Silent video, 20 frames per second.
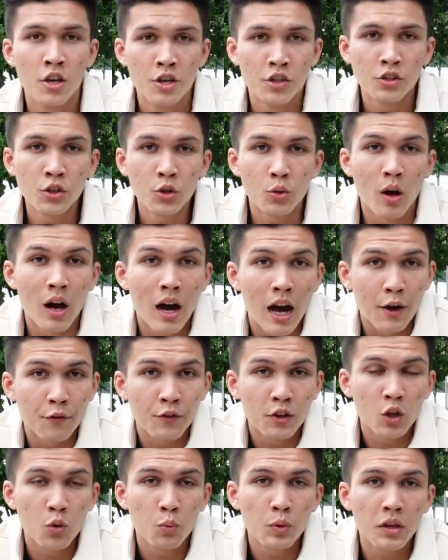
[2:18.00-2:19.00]
So, after
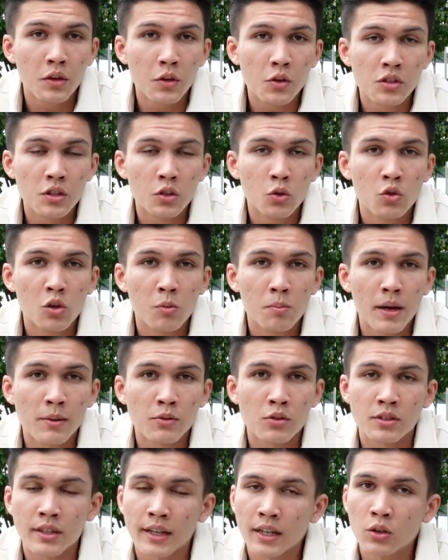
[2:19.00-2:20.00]
a week using Google Maps to
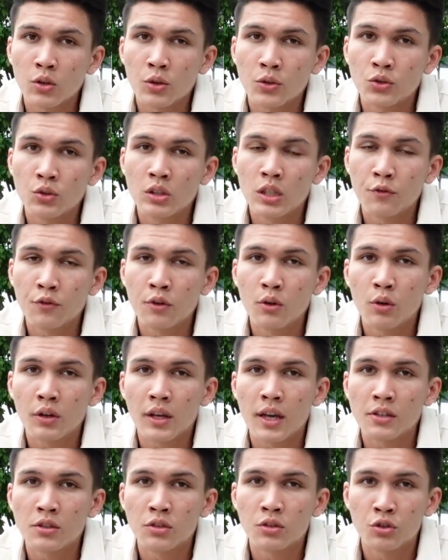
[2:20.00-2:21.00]
cycle onto different
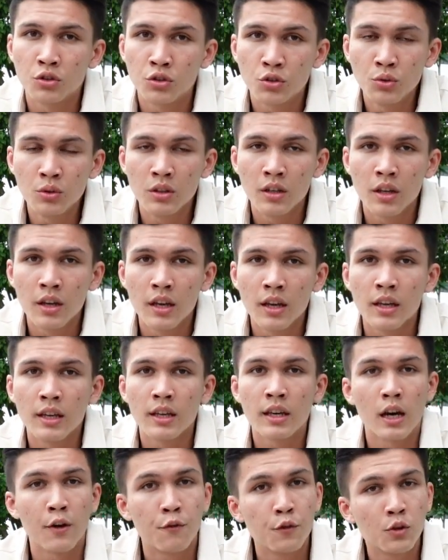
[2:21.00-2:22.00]
locations to shoot, here
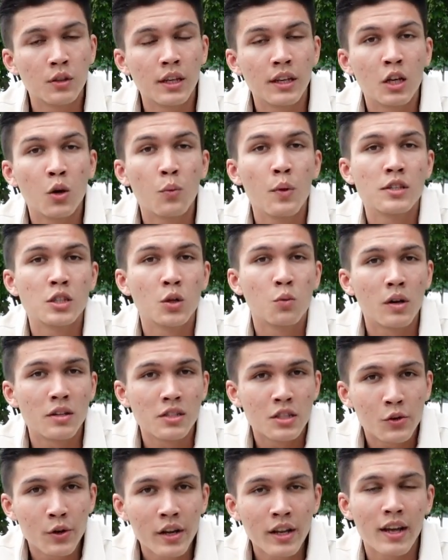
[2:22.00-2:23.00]
are a few takeaways on what's
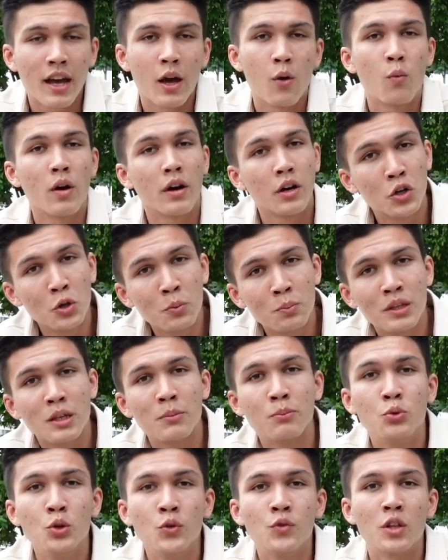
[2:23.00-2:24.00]
great and what could be
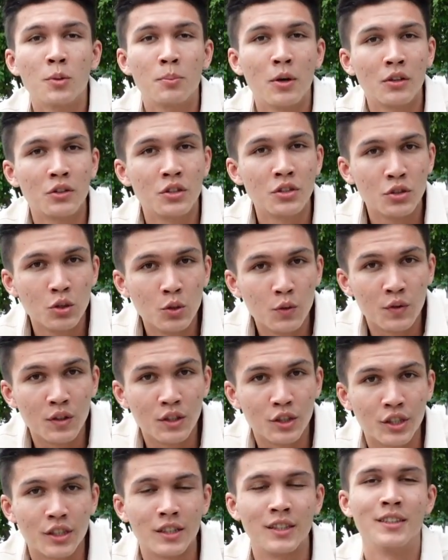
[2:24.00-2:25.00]
improved about this new
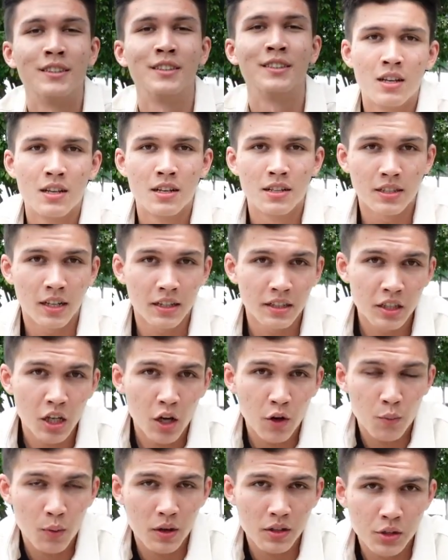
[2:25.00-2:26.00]
feature. Starting out with
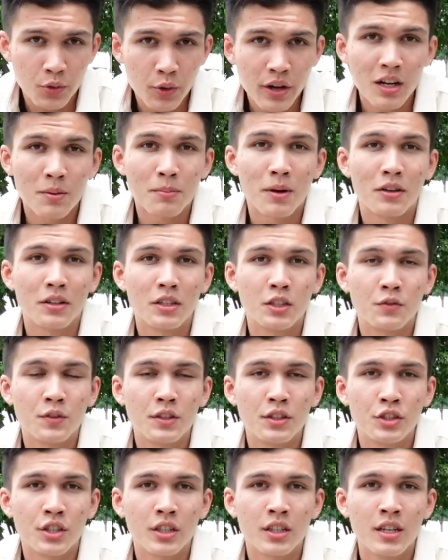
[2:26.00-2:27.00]
what's great about this
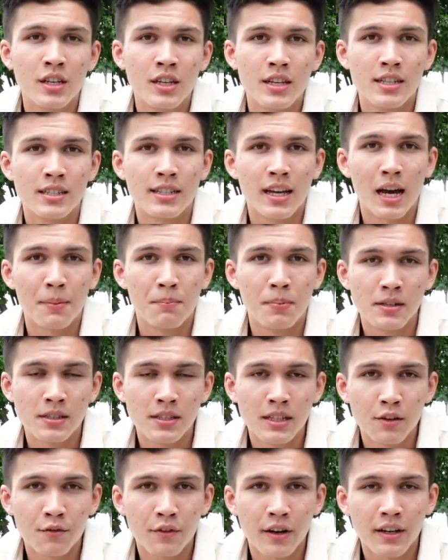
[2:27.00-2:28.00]
feature is that I personally
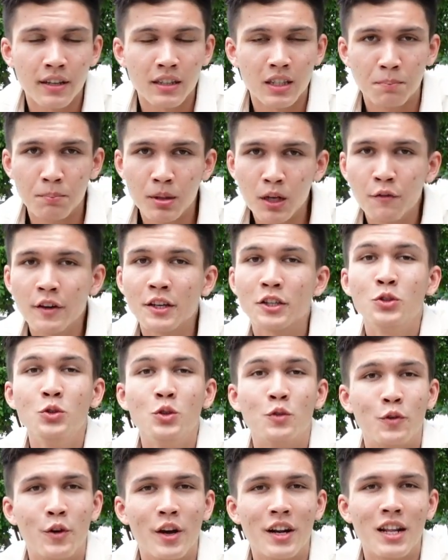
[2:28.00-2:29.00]
find it the perfect tool
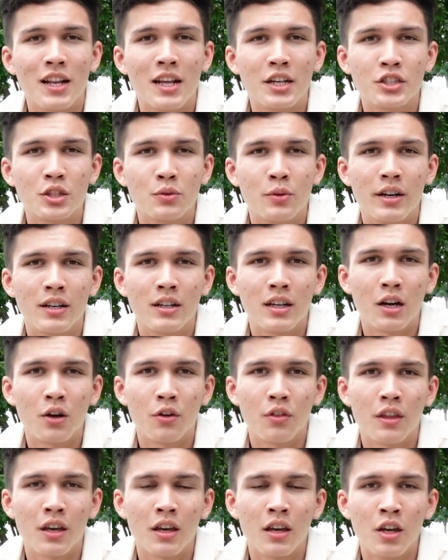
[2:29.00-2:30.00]
for any leisure rider out
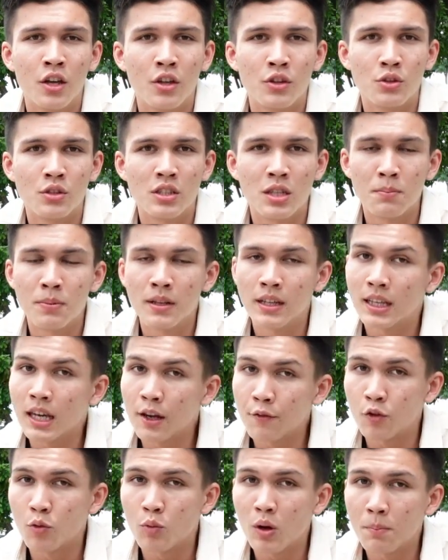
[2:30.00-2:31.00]
there to simply get
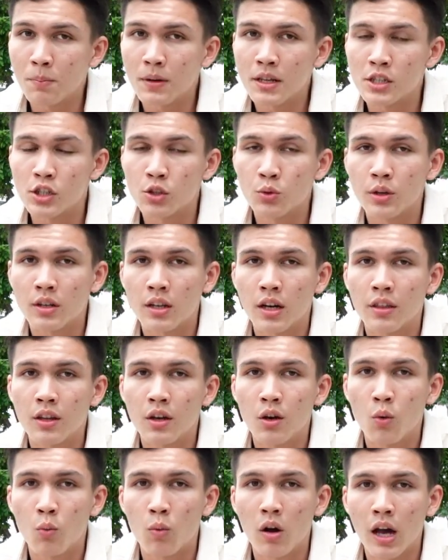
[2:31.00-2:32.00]
from one place to another
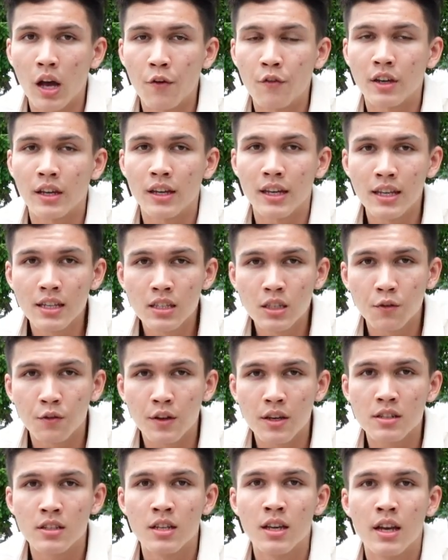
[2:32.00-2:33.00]
while having an
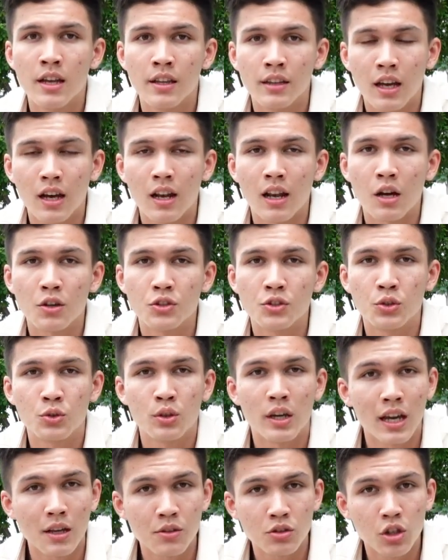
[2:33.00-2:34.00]
interface that allows you to
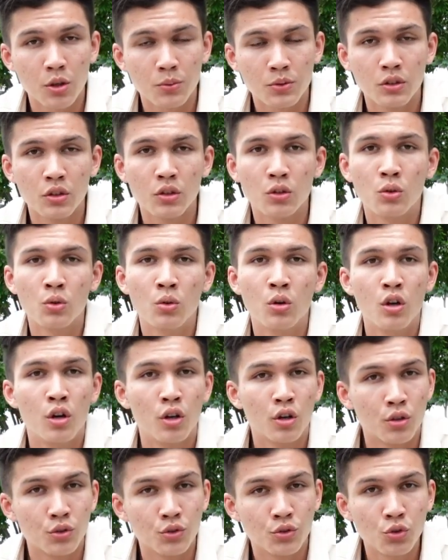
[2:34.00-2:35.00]
add stops on the go,
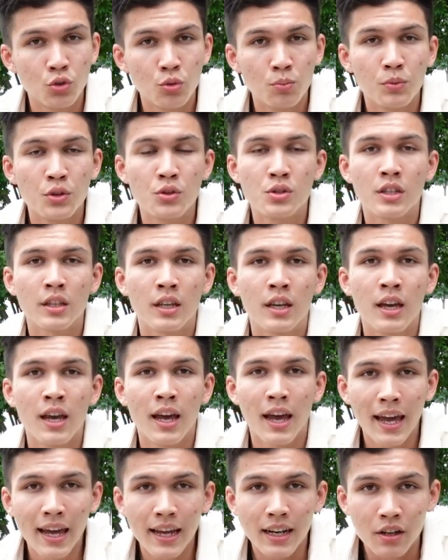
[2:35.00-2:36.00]
control music,
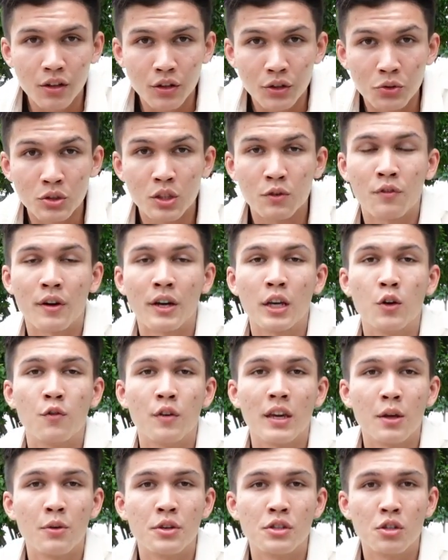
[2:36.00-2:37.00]
and notify you of
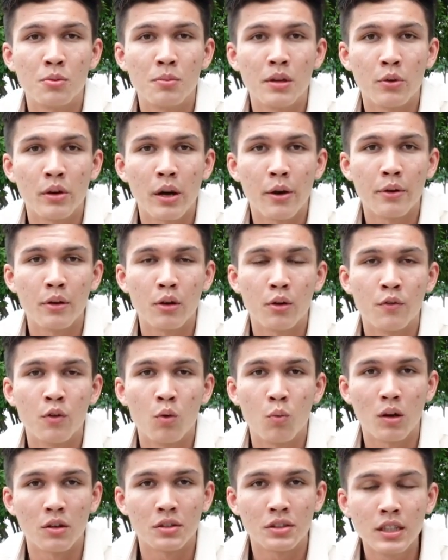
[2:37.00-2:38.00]
areas to be wary of
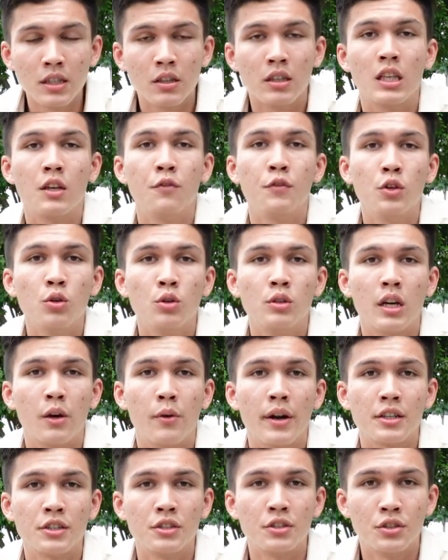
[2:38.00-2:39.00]
while still giving you
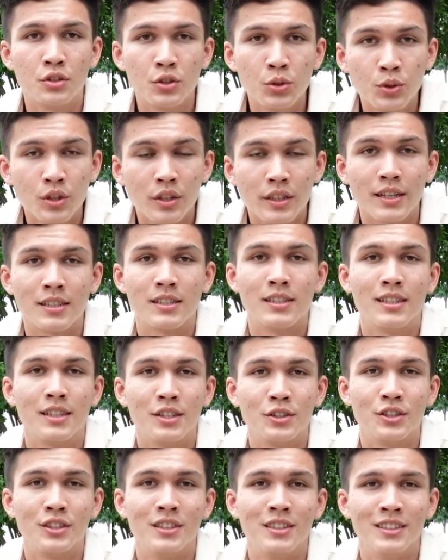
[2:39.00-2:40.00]
directions to your
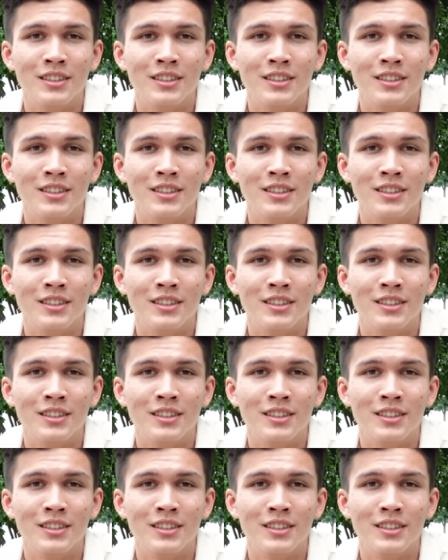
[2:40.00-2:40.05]
destination.